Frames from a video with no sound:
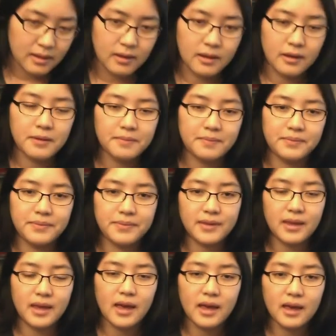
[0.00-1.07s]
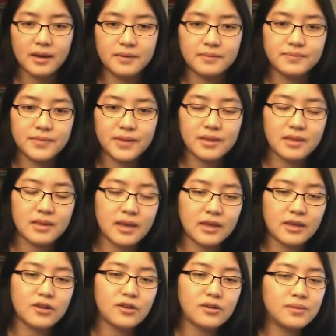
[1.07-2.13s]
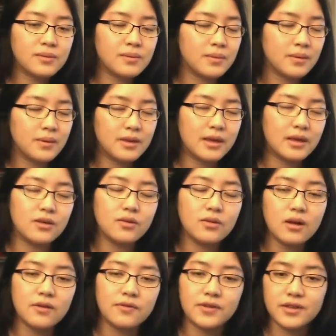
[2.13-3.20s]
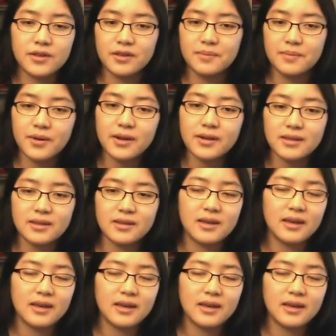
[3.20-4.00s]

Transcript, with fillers: Um, yeah. thank you all. Thank you all for the support.